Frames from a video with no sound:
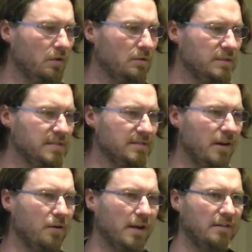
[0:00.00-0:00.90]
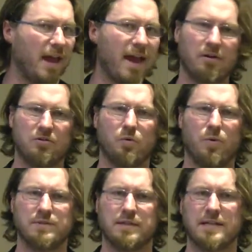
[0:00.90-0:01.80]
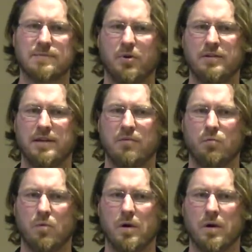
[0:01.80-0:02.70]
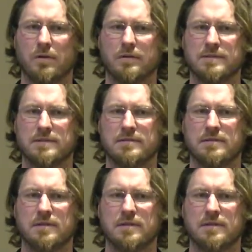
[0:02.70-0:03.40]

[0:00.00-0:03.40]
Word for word: steer an attacker towards an exploit that works.